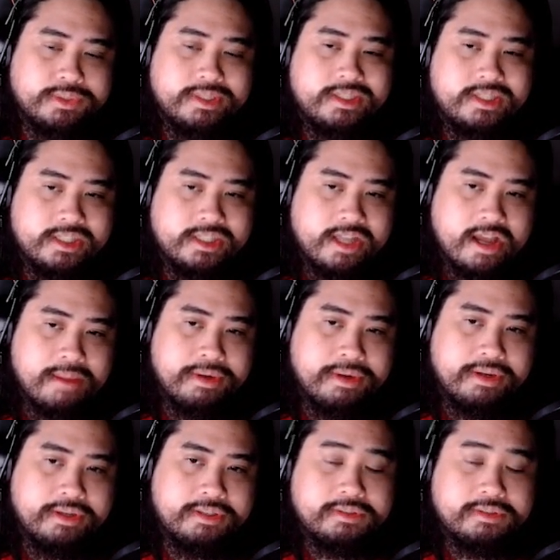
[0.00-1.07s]

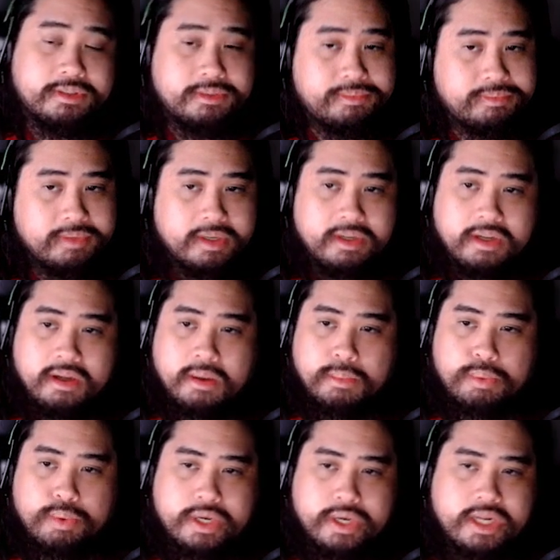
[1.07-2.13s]
stamina.
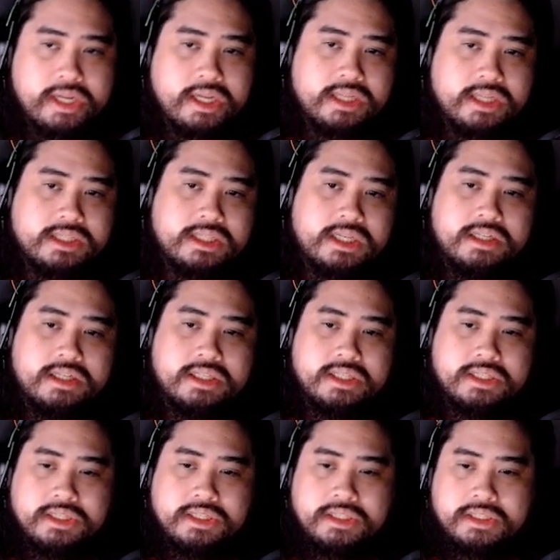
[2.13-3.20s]
Pretty easy
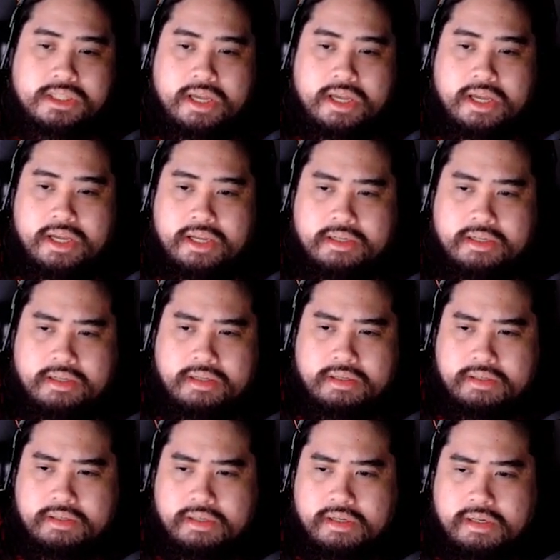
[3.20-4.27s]
conditions. And
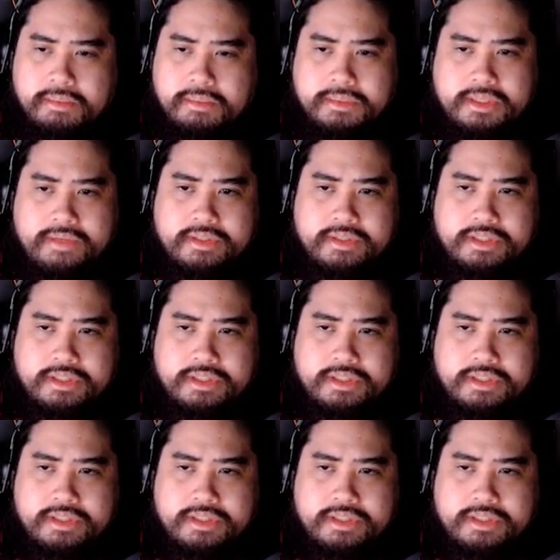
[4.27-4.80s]
let me see if there's a